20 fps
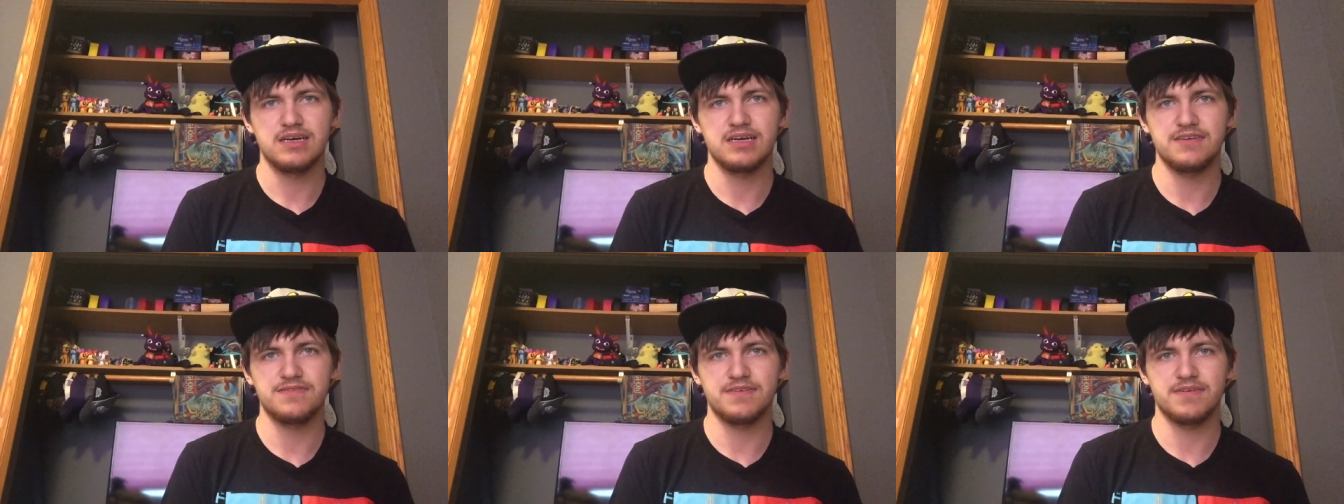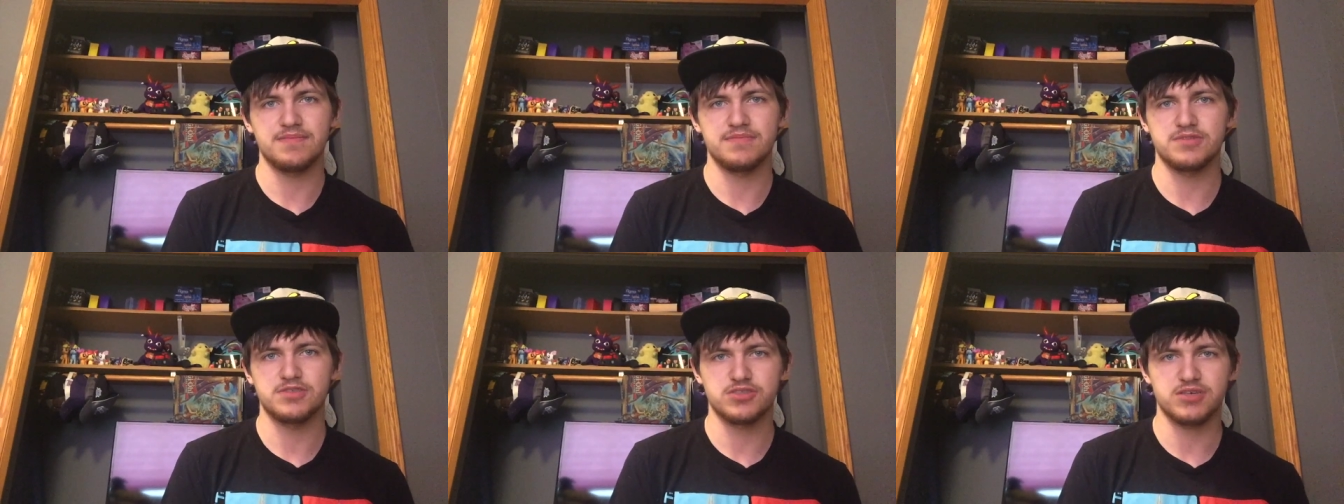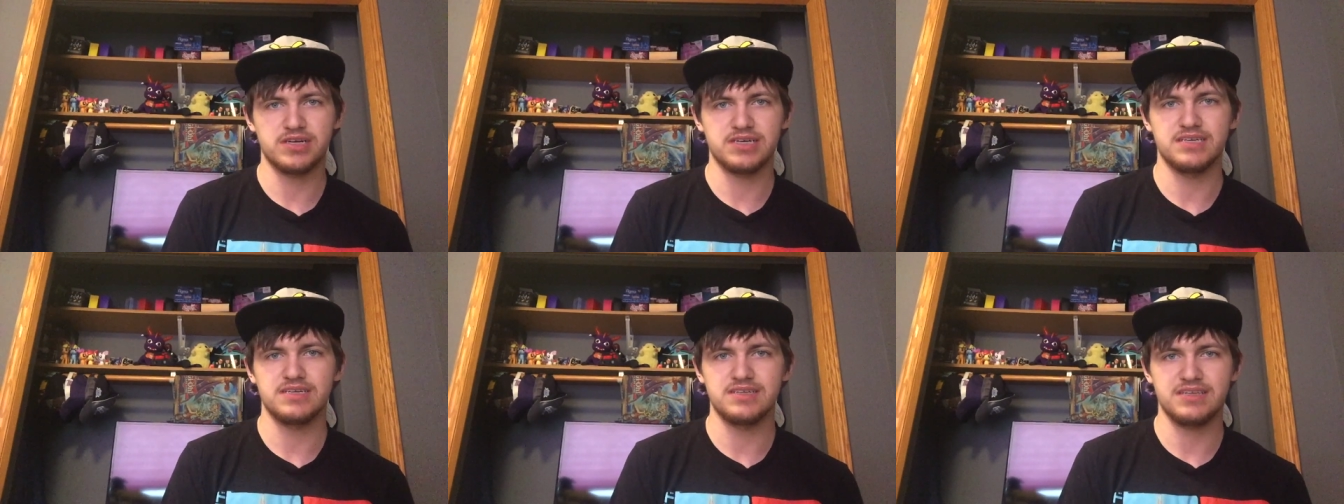If I'm
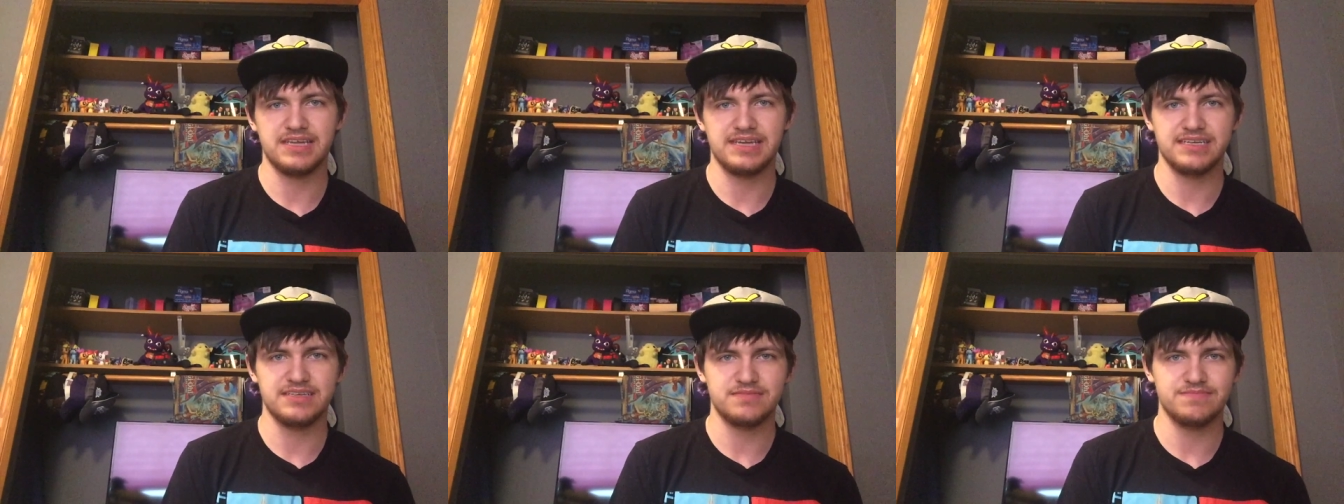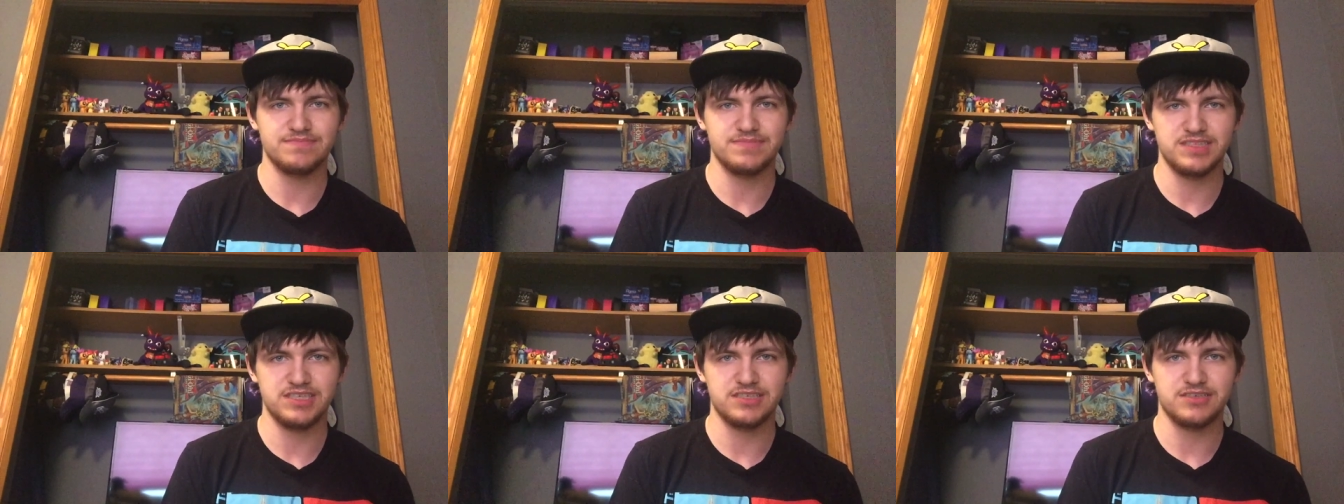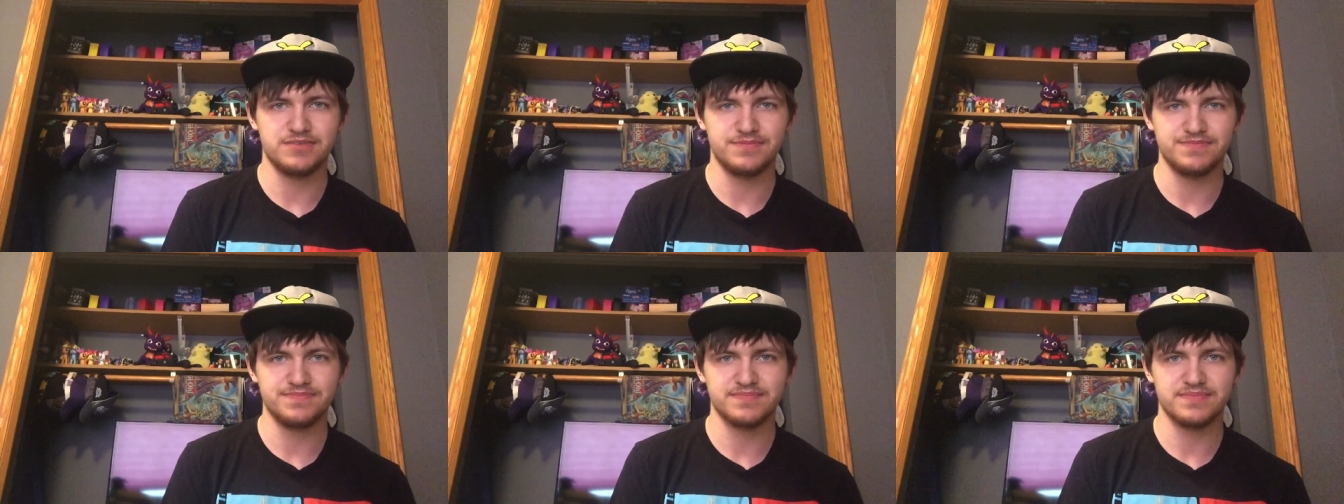trying to, like, you
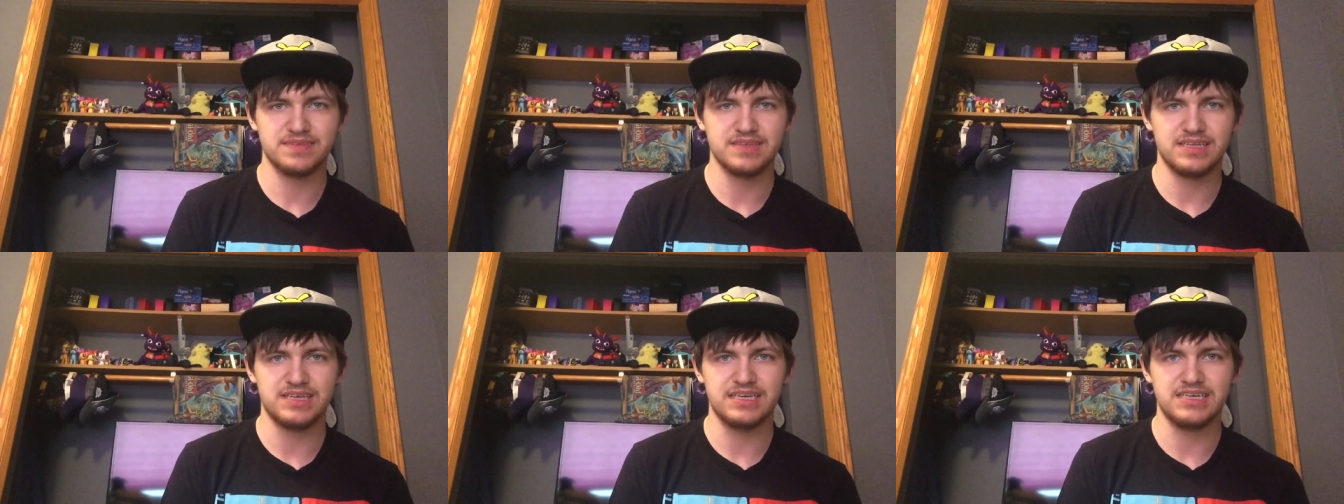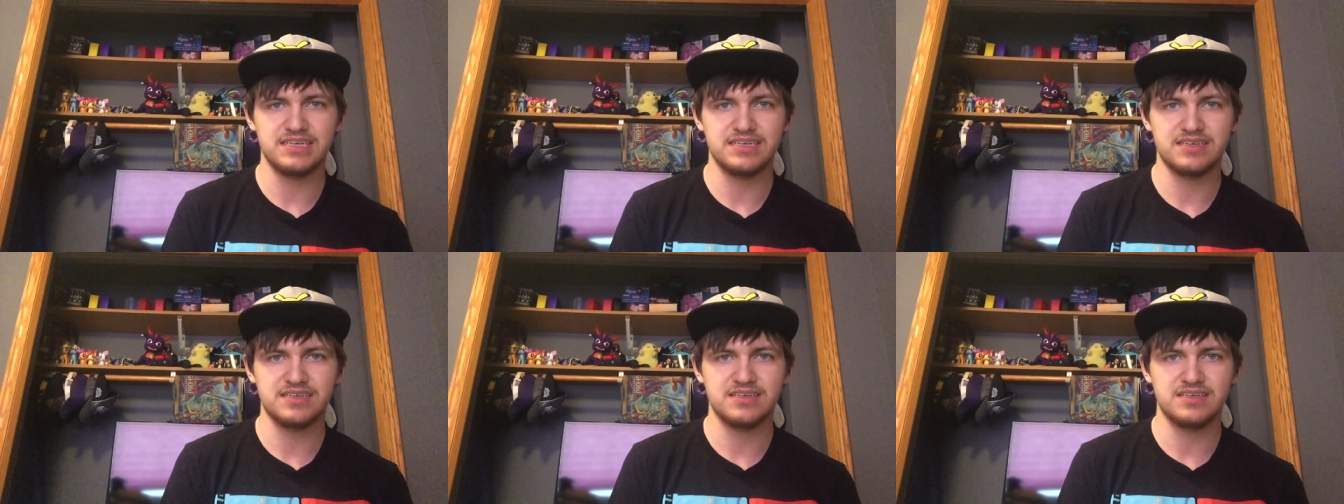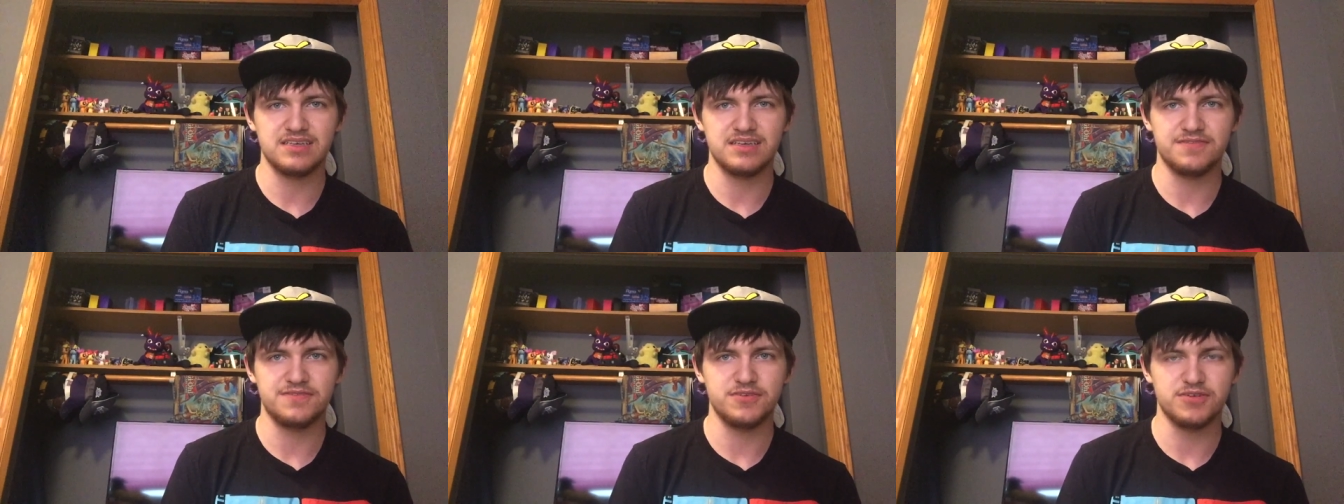know, like,
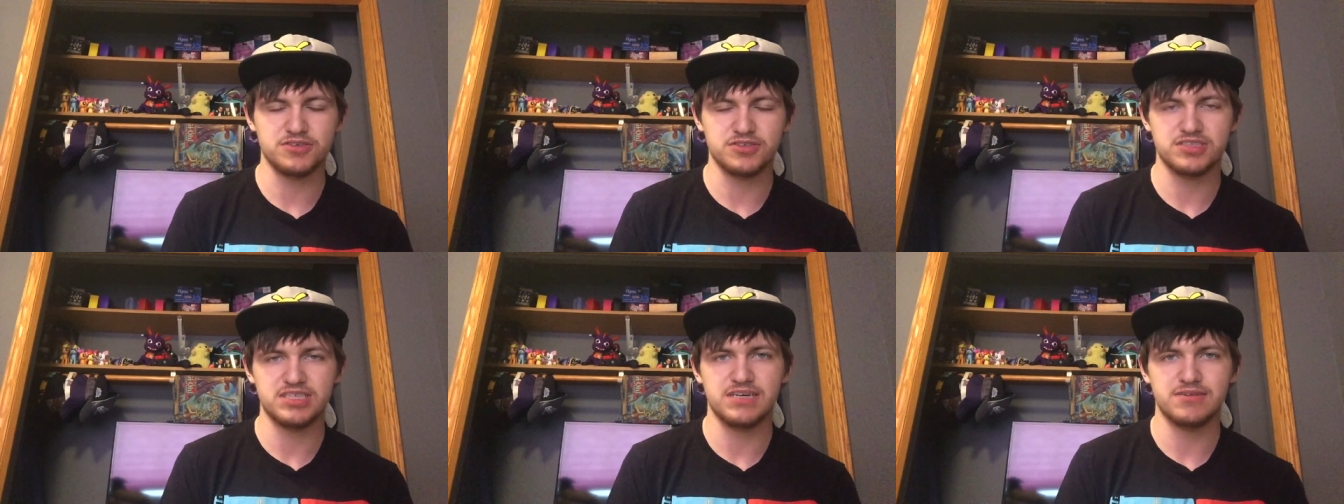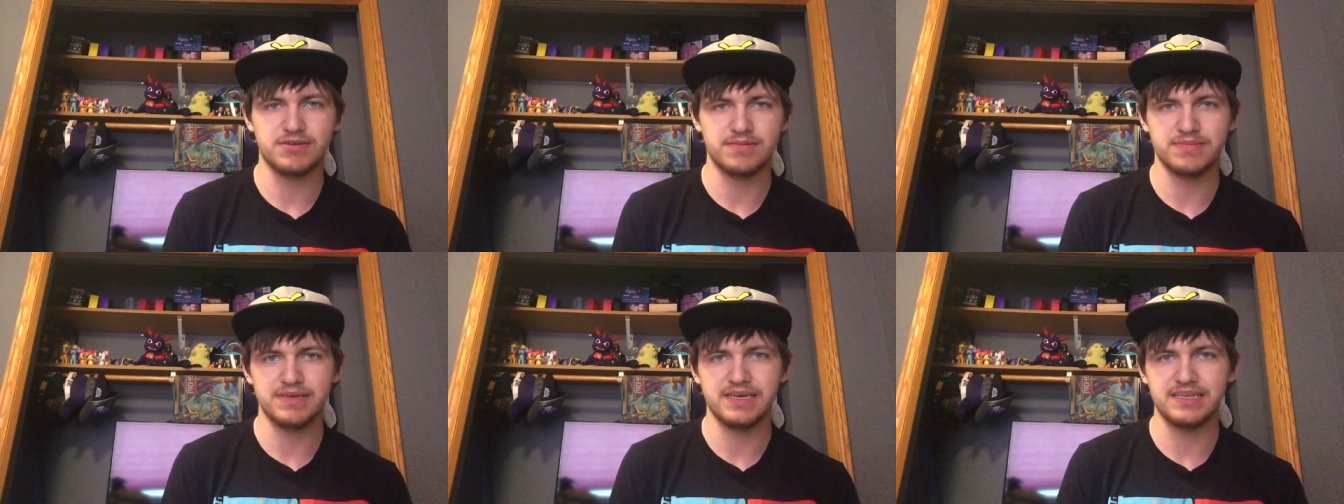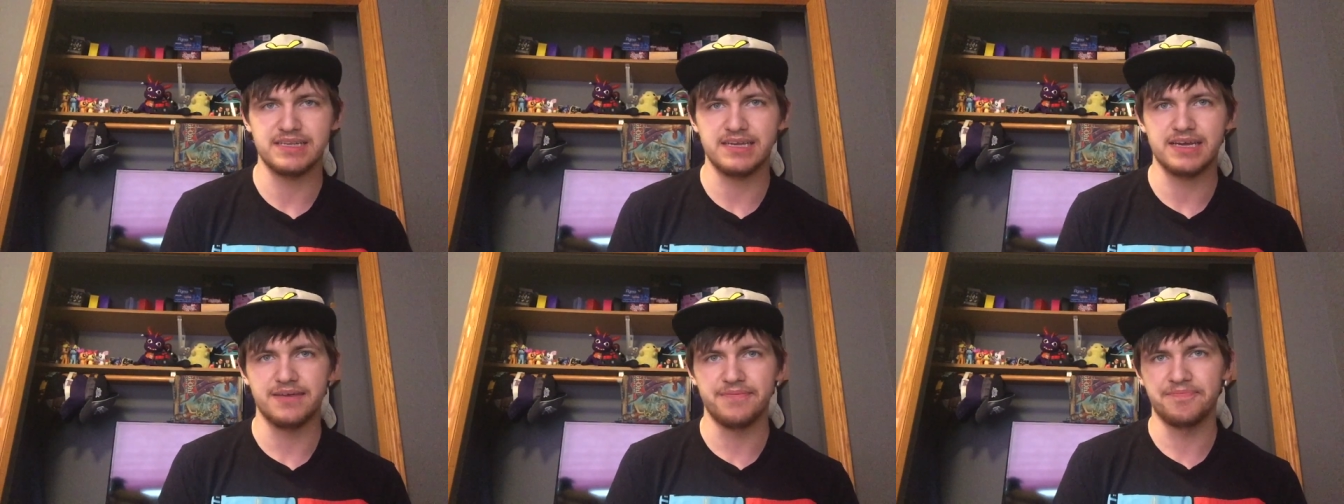if you understand what I'm
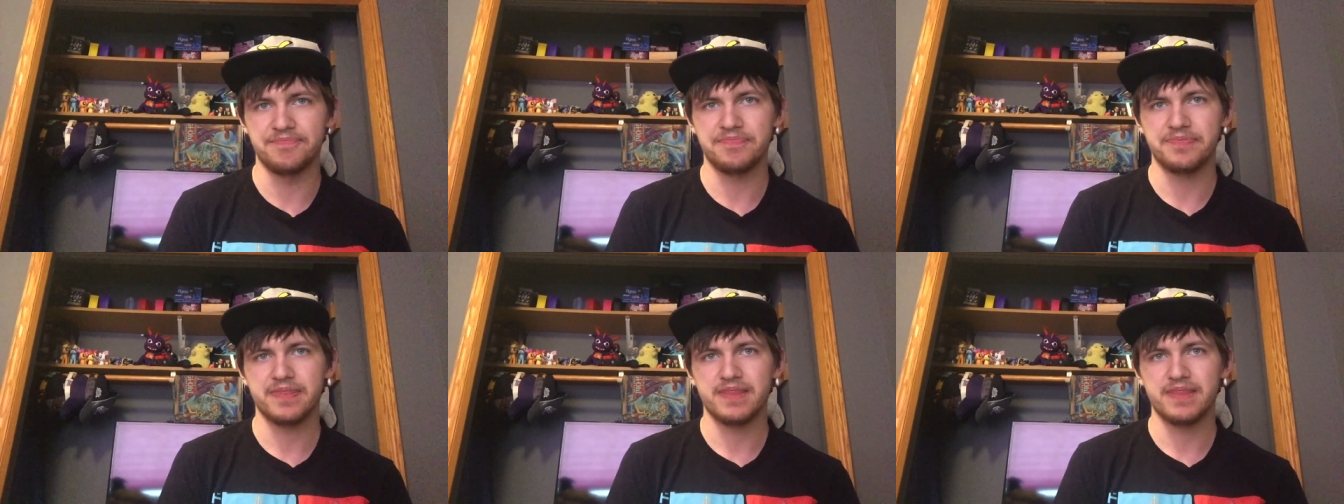getting at.